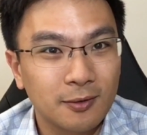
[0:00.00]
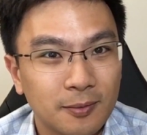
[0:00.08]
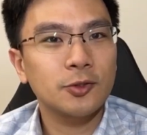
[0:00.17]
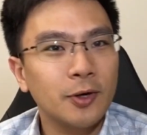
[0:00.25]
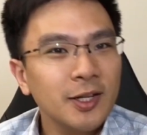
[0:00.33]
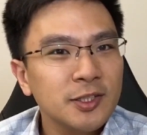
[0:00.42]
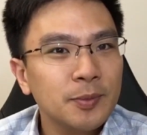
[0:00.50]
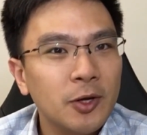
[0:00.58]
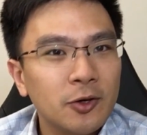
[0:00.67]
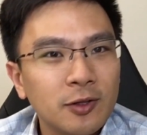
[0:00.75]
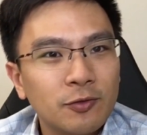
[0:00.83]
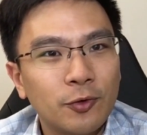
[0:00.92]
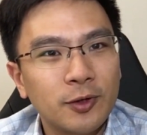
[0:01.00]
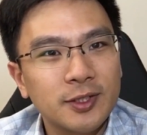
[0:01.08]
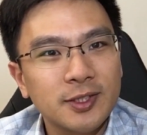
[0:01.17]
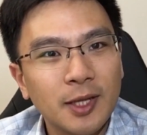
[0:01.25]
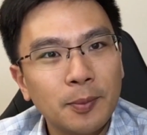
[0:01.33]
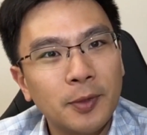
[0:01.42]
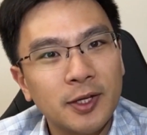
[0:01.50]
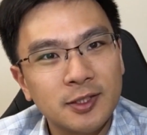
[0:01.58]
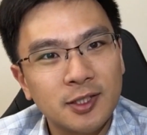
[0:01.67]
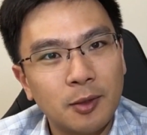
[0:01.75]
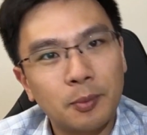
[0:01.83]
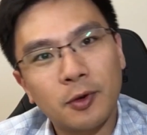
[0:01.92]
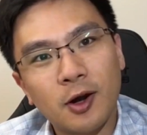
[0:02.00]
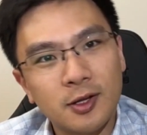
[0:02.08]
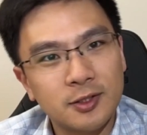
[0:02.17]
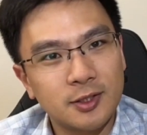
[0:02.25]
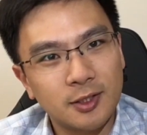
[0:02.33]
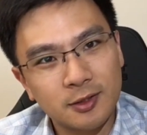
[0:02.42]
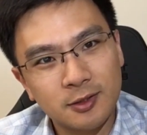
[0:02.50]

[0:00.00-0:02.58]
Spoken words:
So that's about it for the step-by-step process.